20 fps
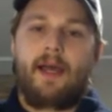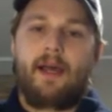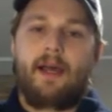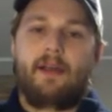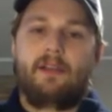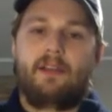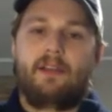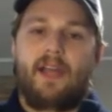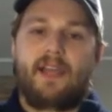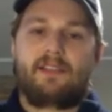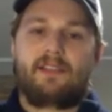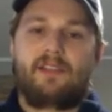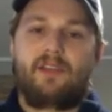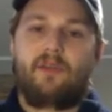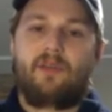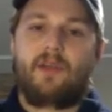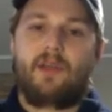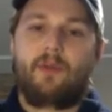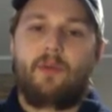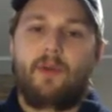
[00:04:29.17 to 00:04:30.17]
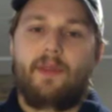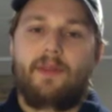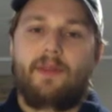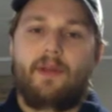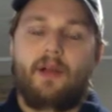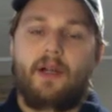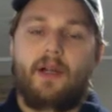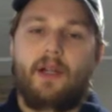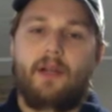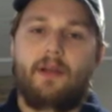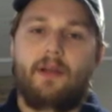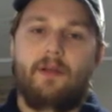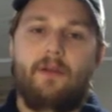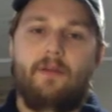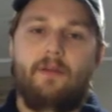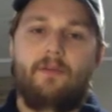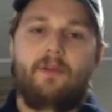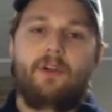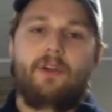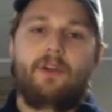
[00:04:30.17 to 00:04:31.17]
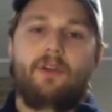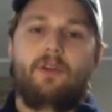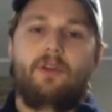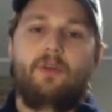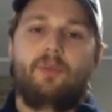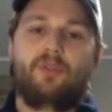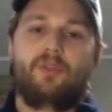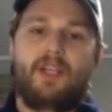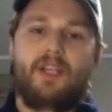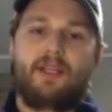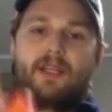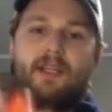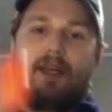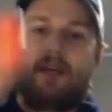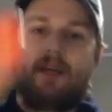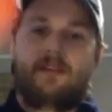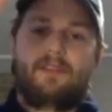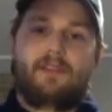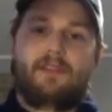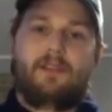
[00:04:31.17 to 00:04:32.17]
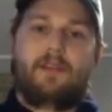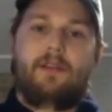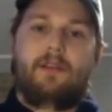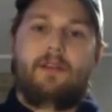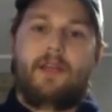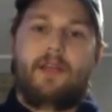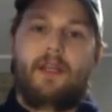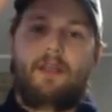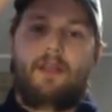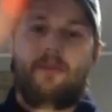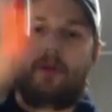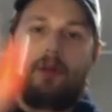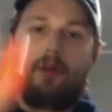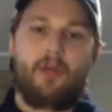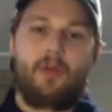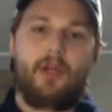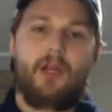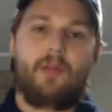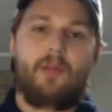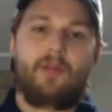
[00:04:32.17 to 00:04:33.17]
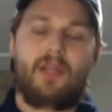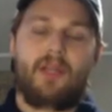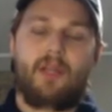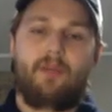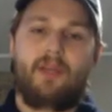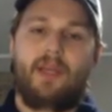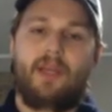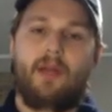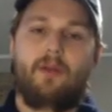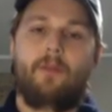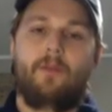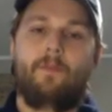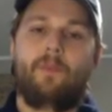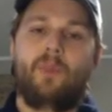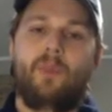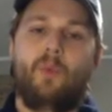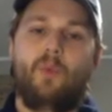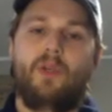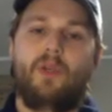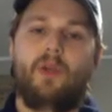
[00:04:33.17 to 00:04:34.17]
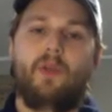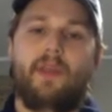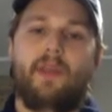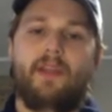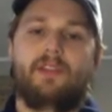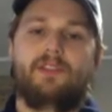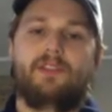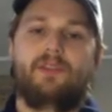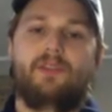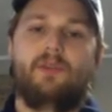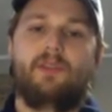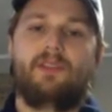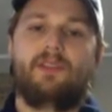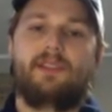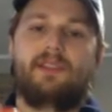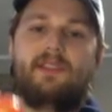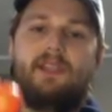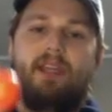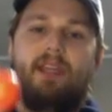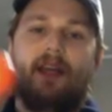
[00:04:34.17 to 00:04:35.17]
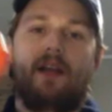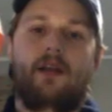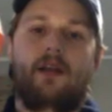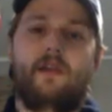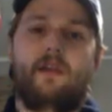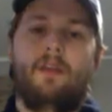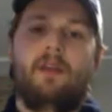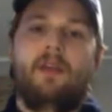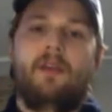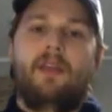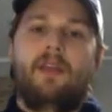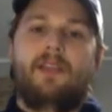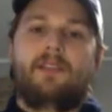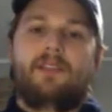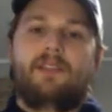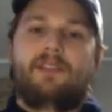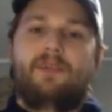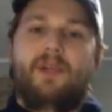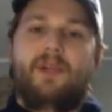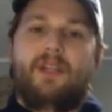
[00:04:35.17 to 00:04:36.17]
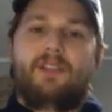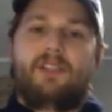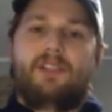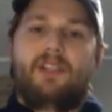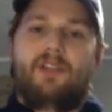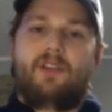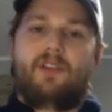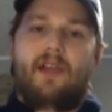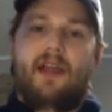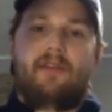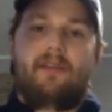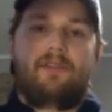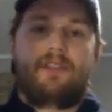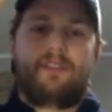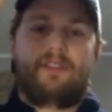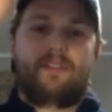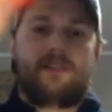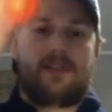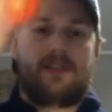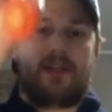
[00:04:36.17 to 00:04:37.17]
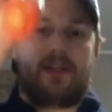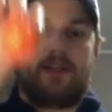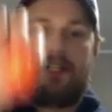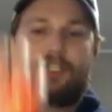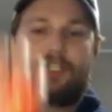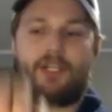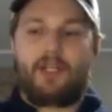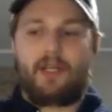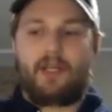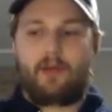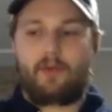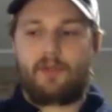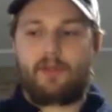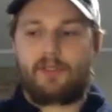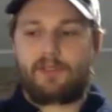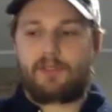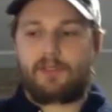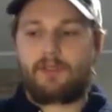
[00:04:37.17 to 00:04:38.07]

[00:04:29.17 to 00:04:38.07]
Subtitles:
last unit with our vertical projectiles, right, throwing a ball up and coming down. We know that as soon as it's in the air, it's experiencing gravity's acceleration downwards,